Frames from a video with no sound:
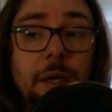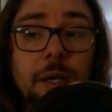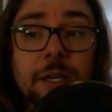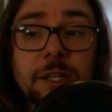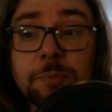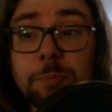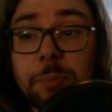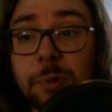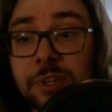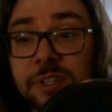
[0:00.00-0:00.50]

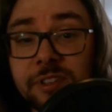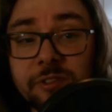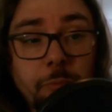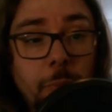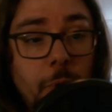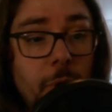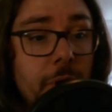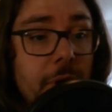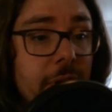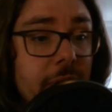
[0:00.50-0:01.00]
Expressive
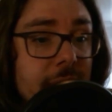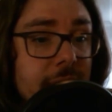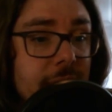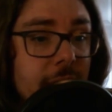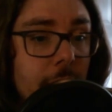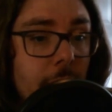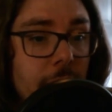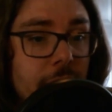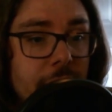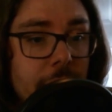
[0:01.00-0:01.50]
markings
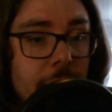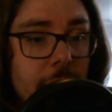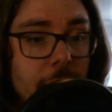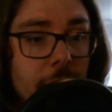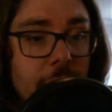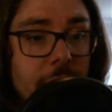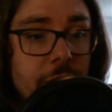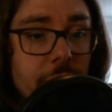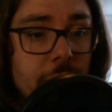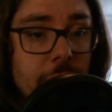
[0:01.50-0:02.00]
and
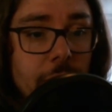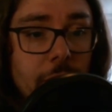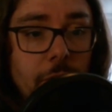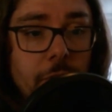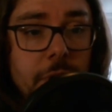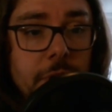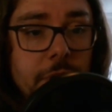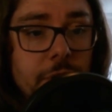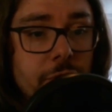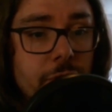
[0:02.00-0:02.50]
articulation are
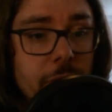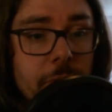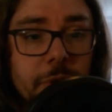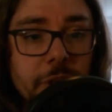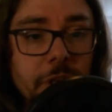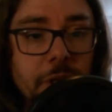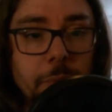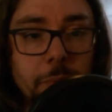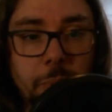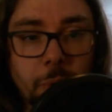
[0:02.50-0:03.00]

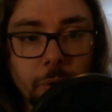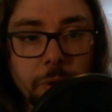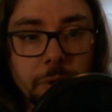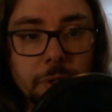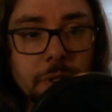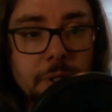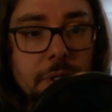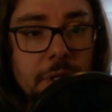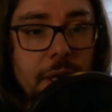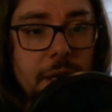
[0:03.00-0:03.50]
extremely
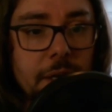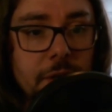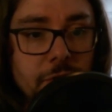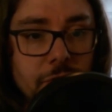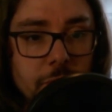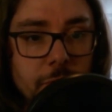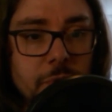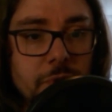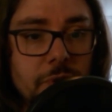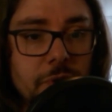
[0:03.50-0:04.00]
important
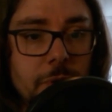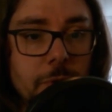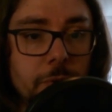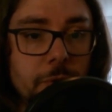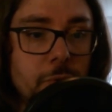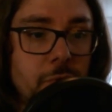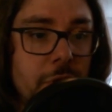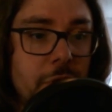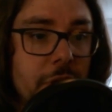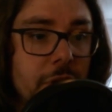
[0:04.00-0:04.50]
extra-musical
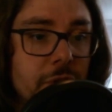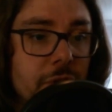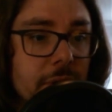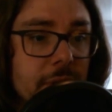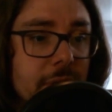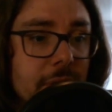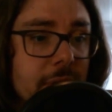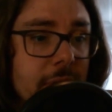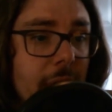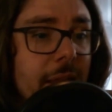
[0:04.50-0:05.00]

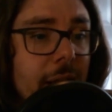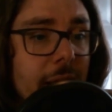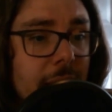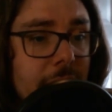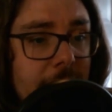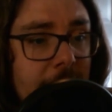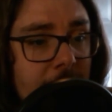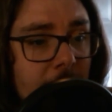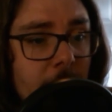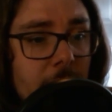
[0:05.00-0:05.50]
notations that
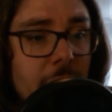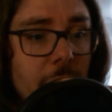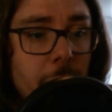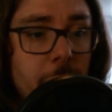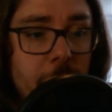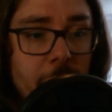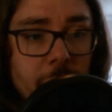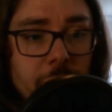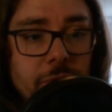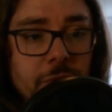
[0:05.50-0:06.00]
allow a
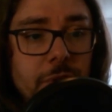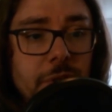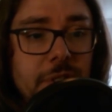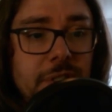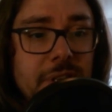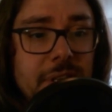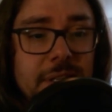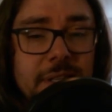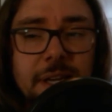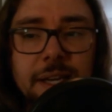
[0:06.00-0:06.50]
composer to
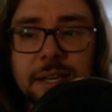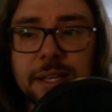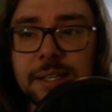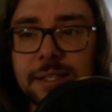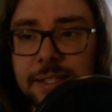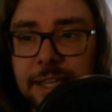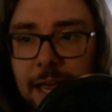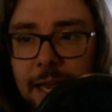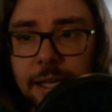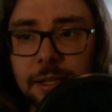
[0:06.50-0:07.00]
dictate
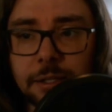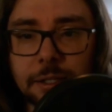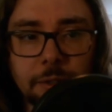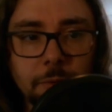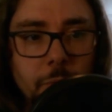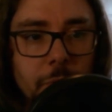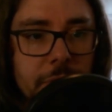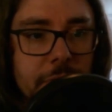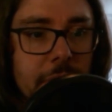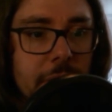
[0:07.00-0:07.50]
exactly
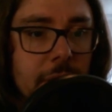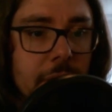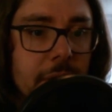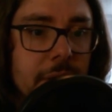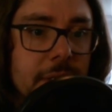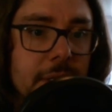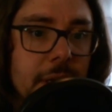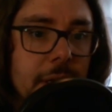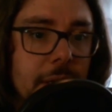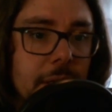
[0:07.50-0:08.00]
what they
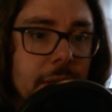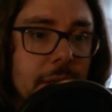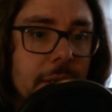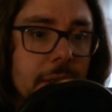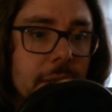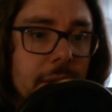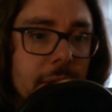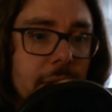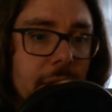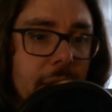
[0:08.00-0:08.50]
intend.
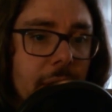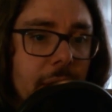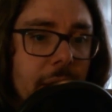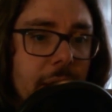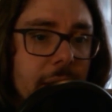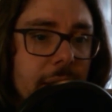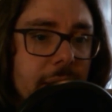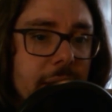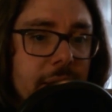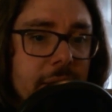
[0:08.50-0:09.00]

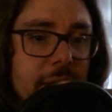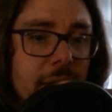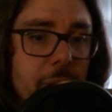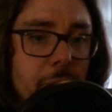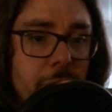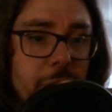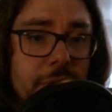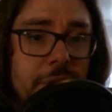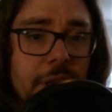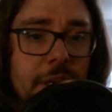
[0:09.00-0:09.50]
These can
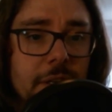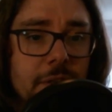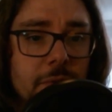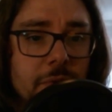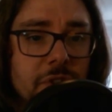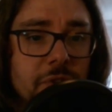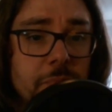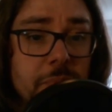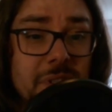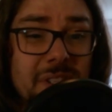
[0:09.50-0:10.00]
pertain to
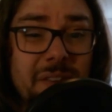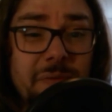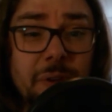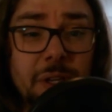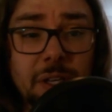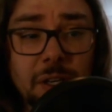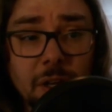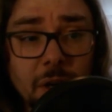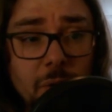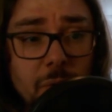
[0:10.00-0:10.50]
a
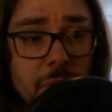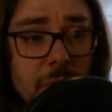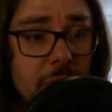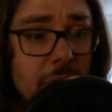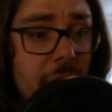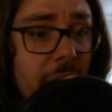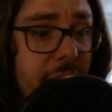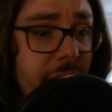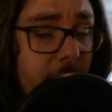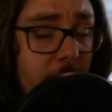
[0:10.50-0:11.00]
specific note,
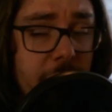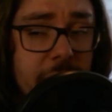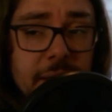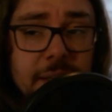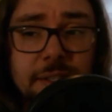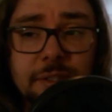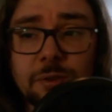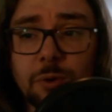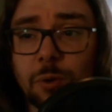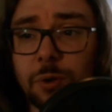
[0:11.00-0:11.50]
a
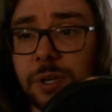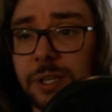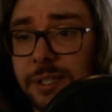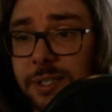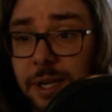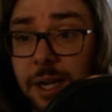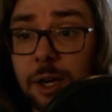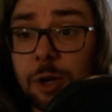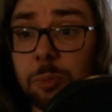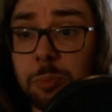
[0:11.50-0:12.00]
phrase, or an
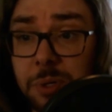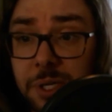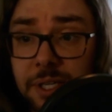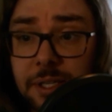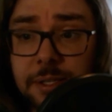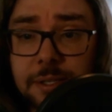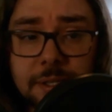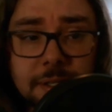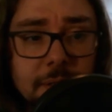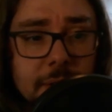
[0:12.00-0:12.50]
entire
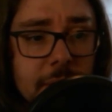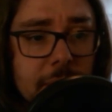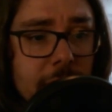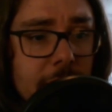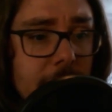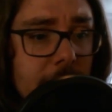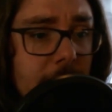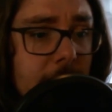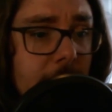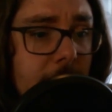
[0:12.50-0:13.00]
piece.
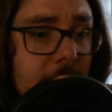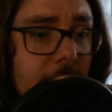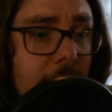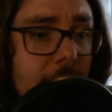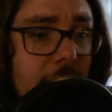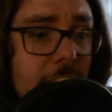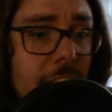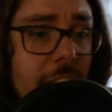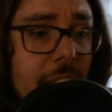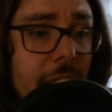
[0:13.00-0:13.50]

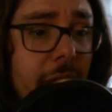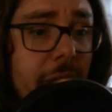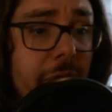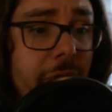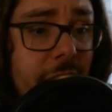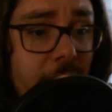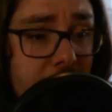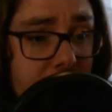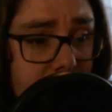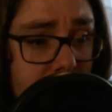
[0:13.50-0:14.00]

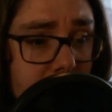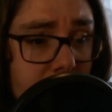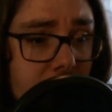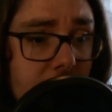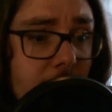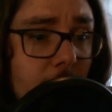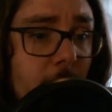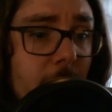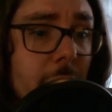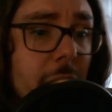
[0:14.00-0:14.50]

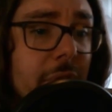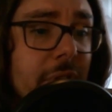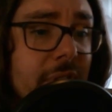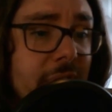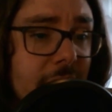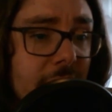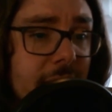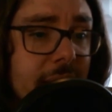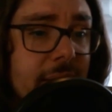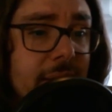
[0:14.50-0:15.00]
Finally, we will
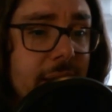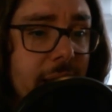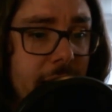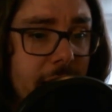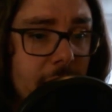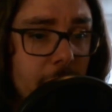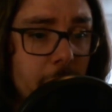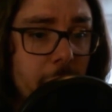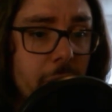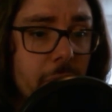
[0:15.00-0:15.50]
discuss
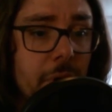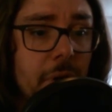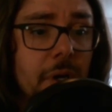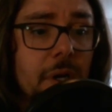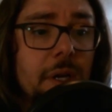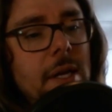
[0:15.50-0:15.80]
timbre.